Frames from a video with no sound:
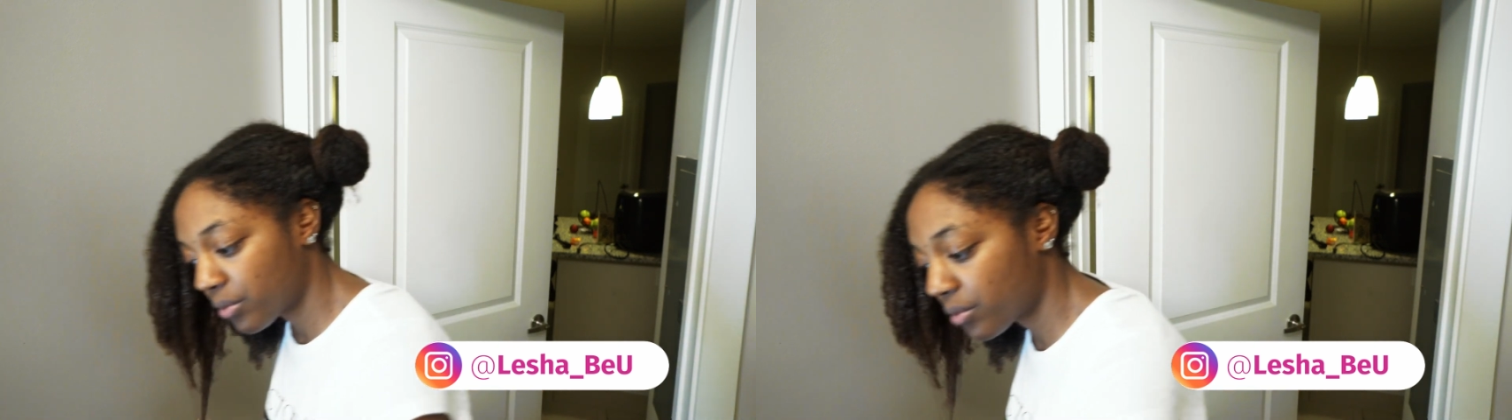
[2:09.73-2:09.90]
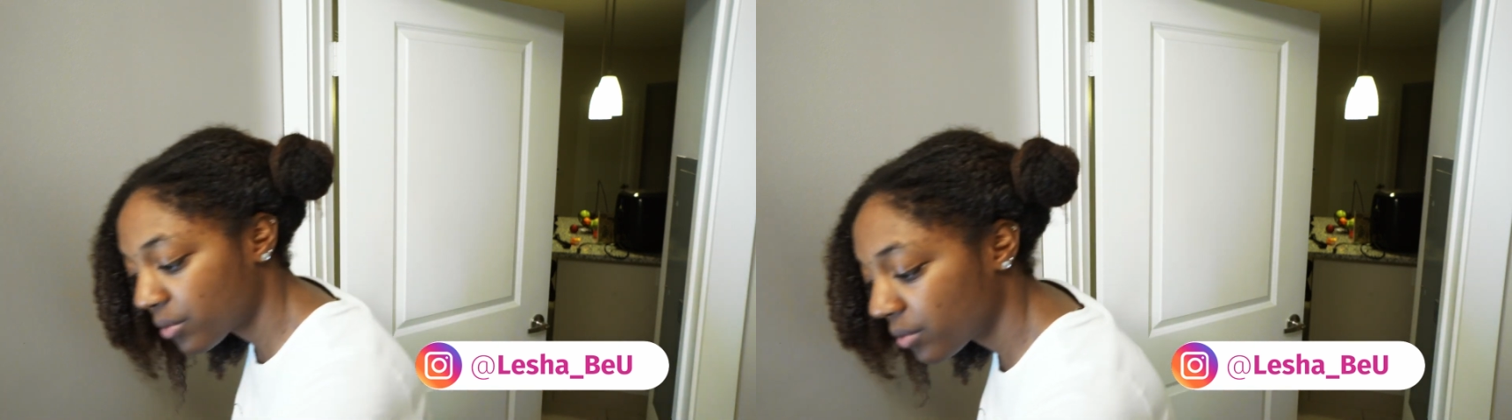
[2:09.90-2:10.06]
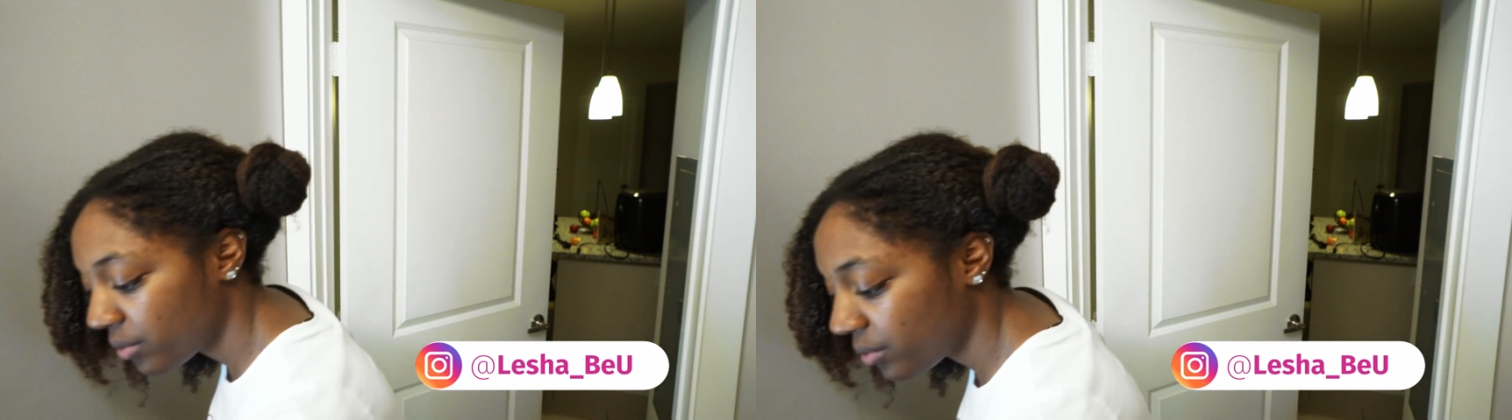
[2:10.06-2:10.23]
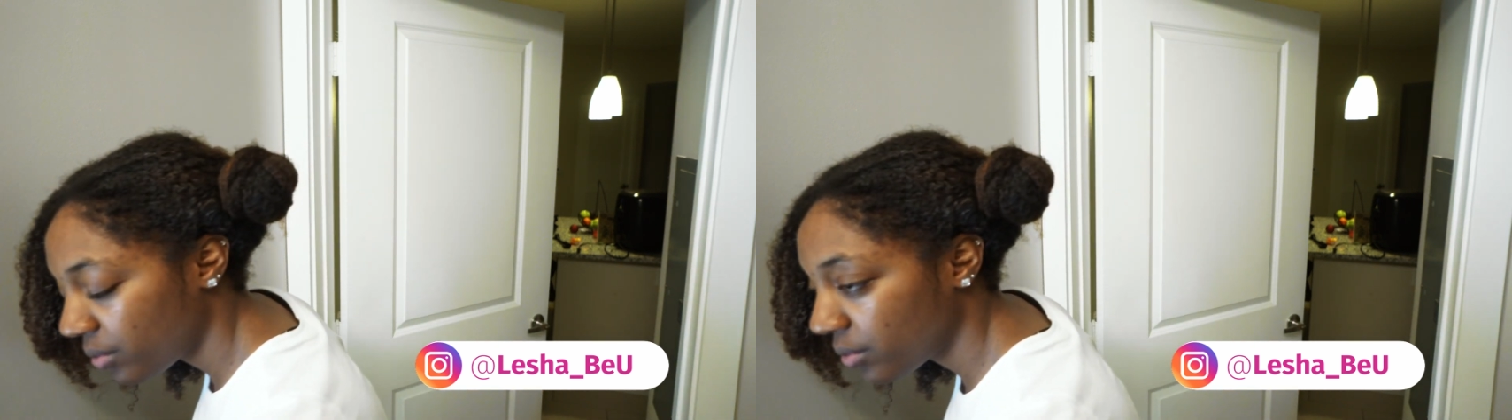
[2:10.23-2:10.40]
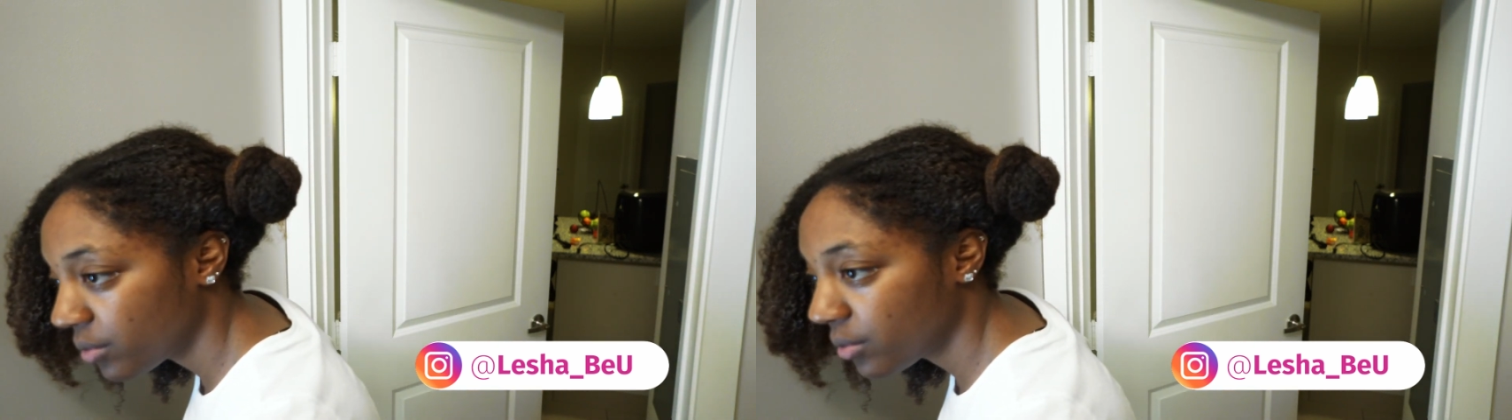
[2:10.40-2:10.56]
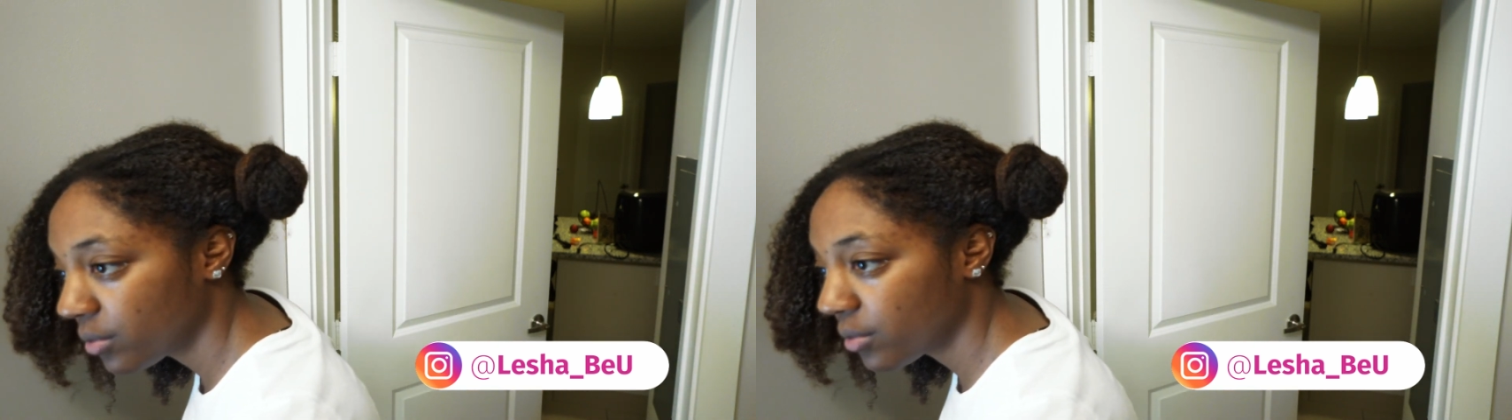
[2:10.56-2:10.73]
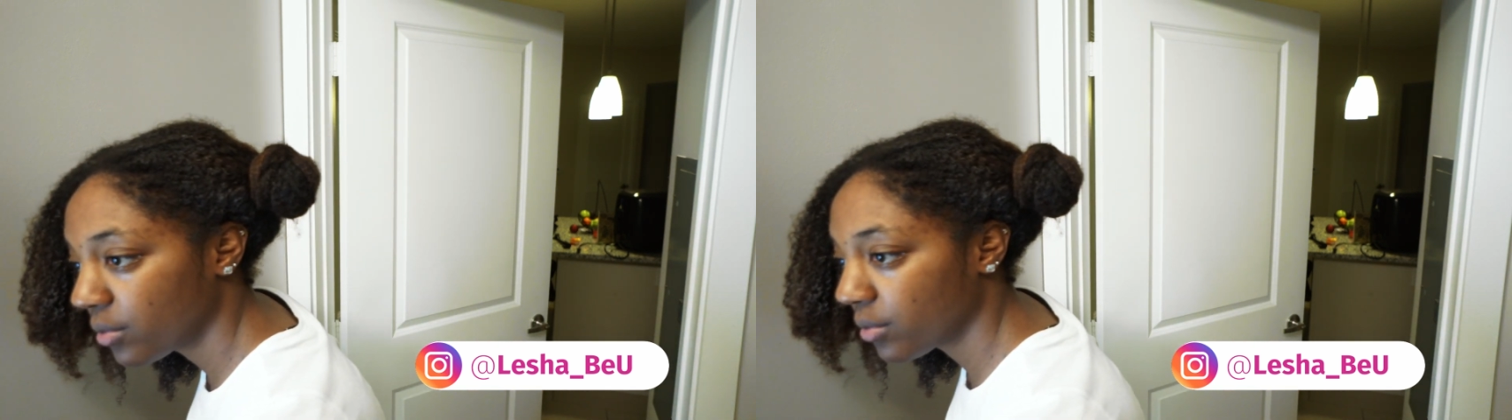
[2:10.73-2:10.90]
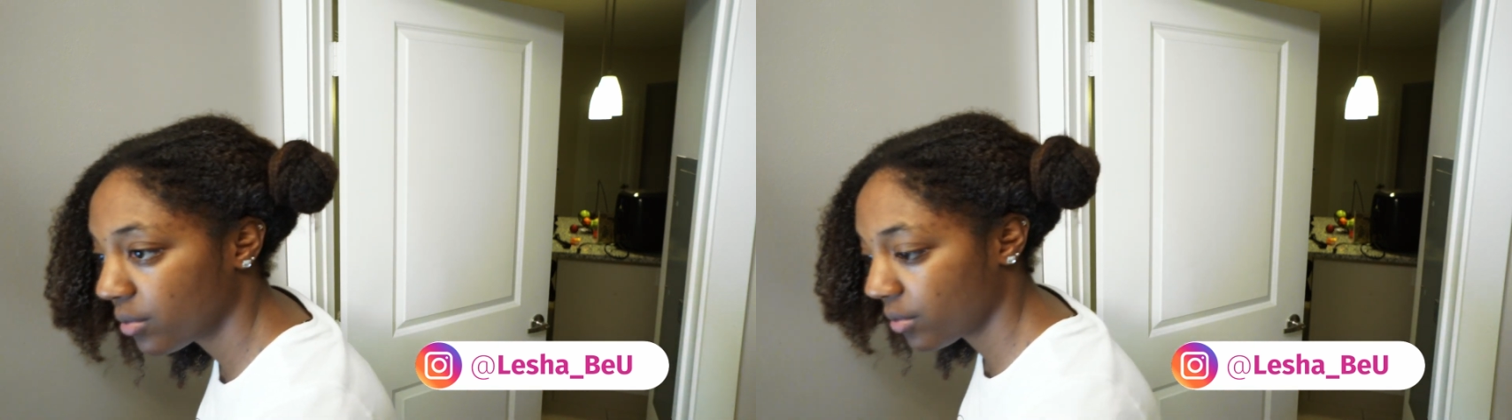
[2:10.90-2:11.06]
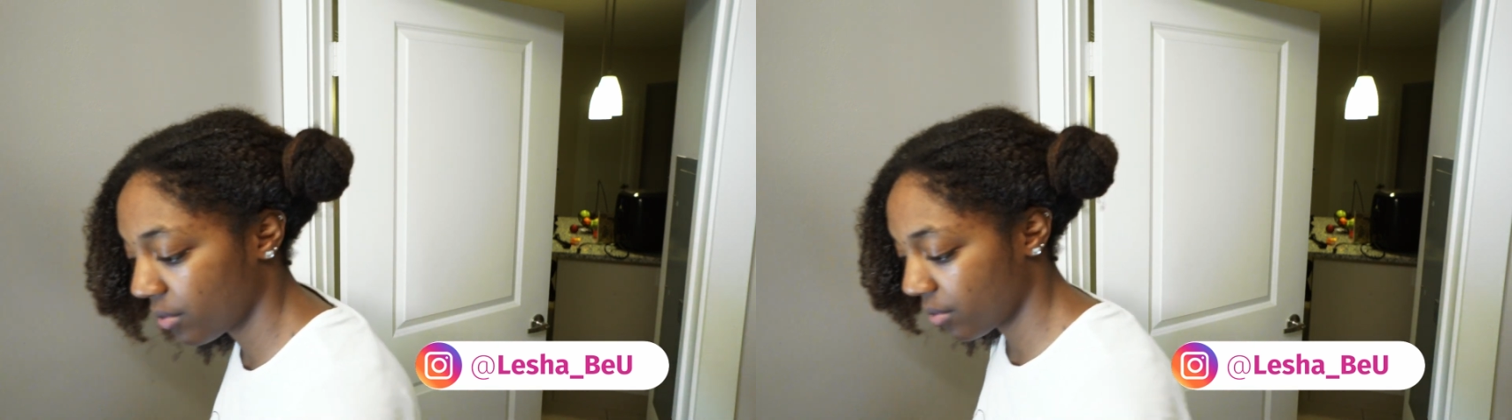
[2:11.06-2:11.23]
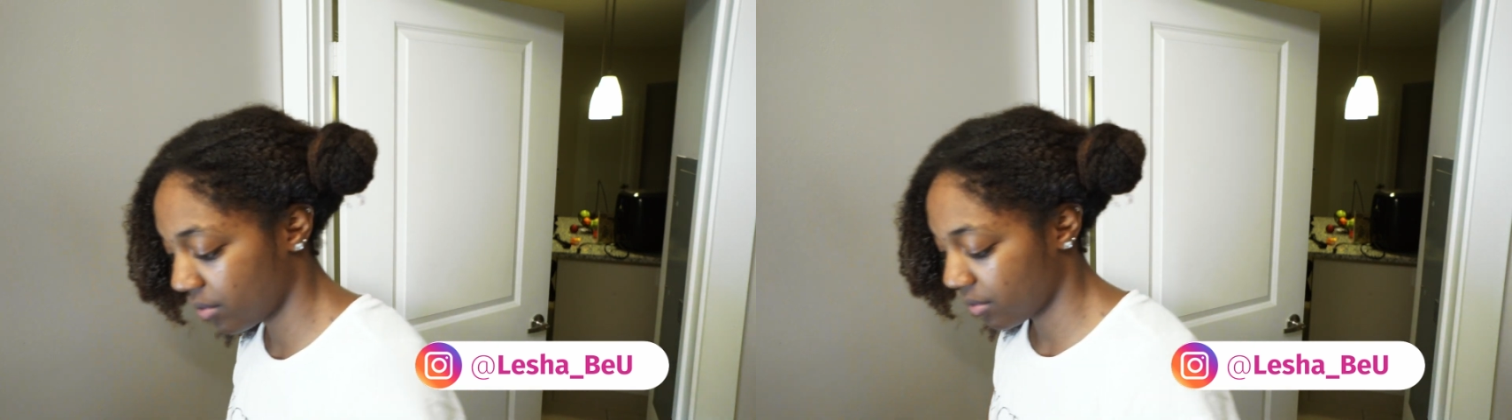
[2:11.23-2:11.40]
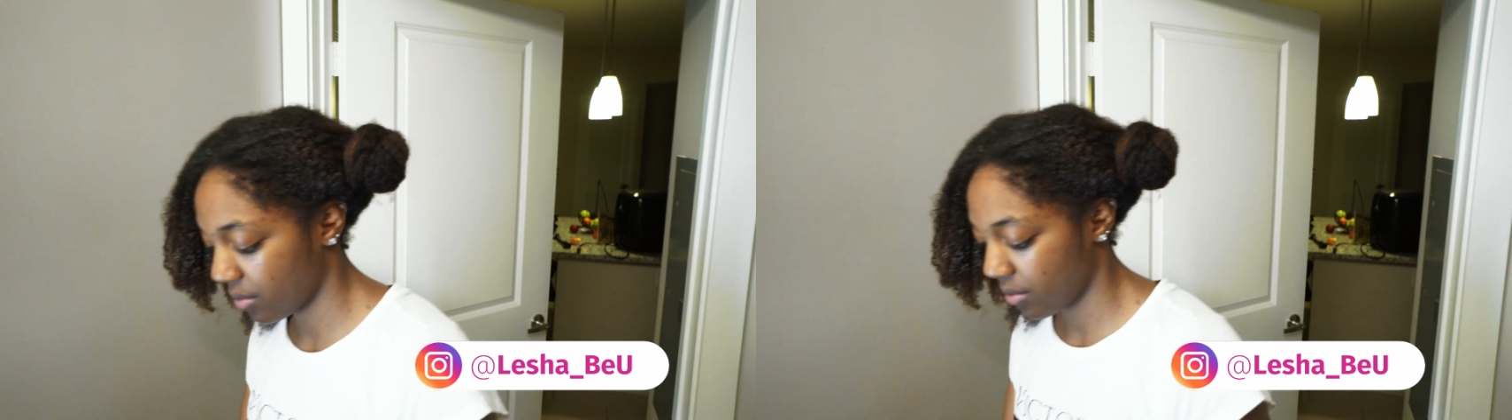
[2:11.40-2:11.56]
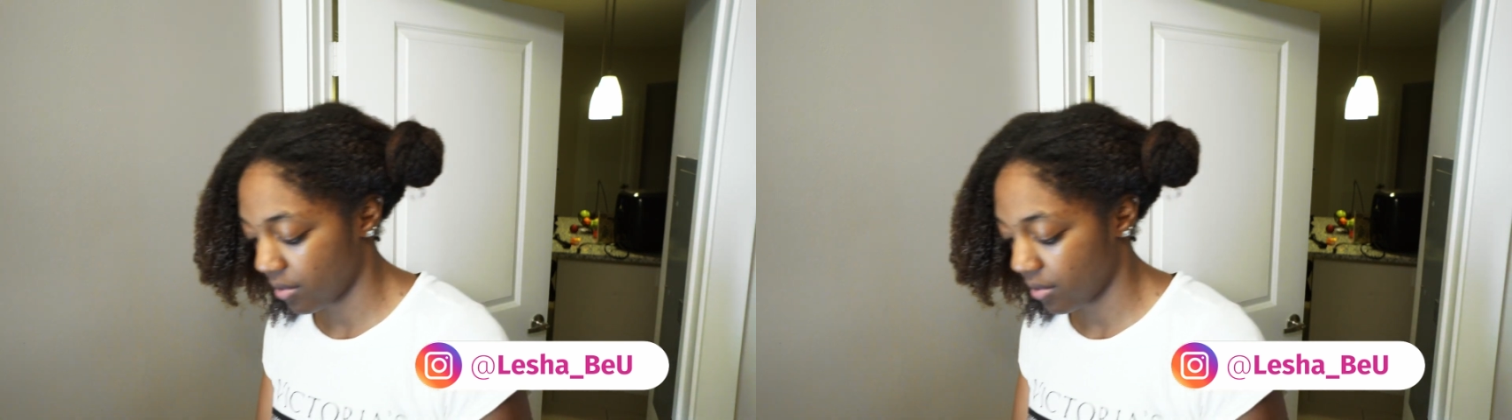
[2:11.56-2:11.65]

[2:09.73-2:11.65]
that side,